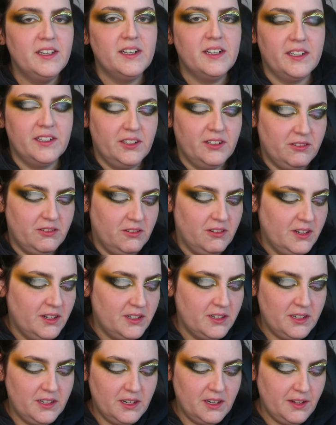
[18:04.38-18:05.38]
I know,
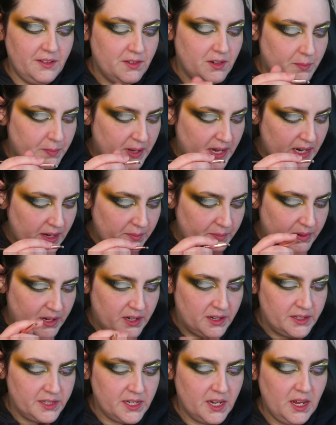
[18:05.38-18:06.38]
not even a paint
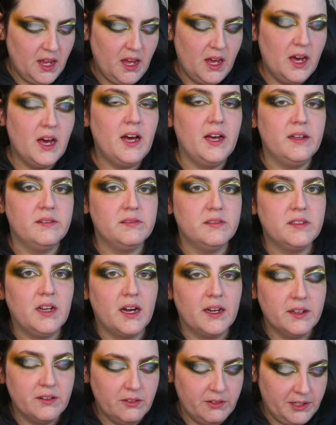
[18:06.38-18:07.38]
pot. Uh,
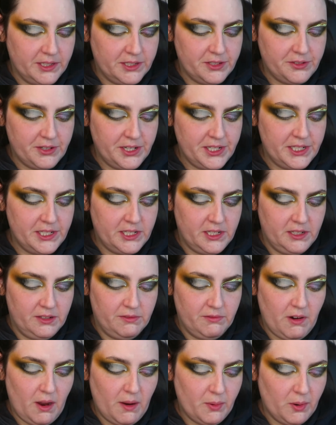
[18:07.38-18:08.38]
I'm going straight to
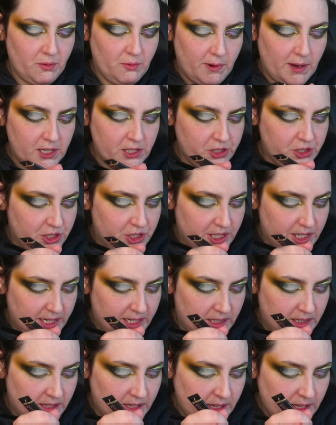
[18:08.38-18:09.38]
Robert Welsh
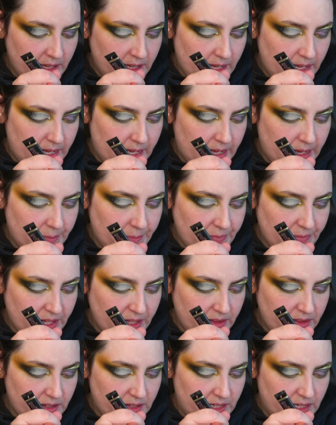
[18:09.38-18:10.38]
jail. Um,
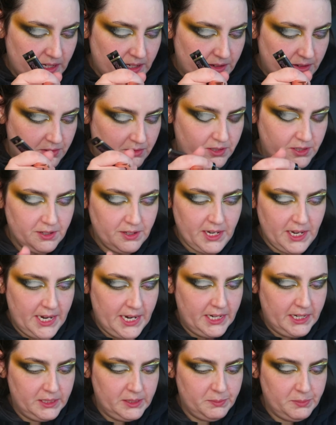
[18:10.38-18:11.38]
not that he knows or
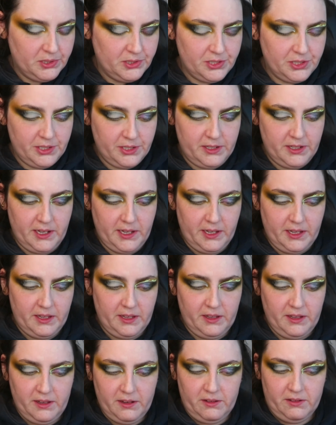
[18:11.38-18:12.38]
cares, but you're like,
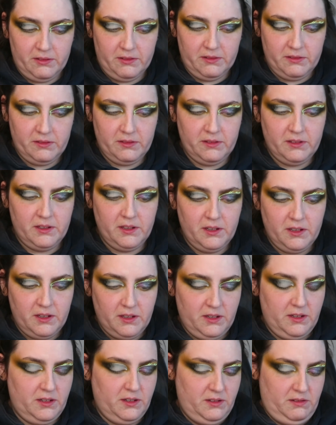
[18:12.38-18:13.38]
you know,
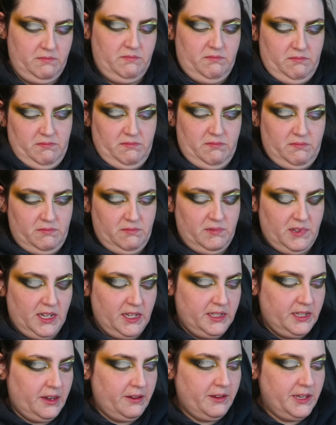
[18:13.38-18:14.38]

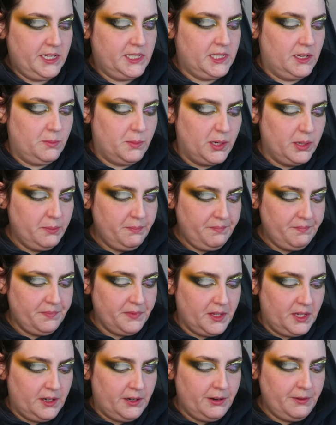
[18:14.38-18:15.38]
that's how you summon them,
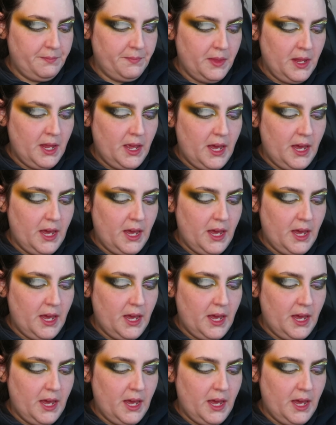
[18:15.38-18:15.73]
you know.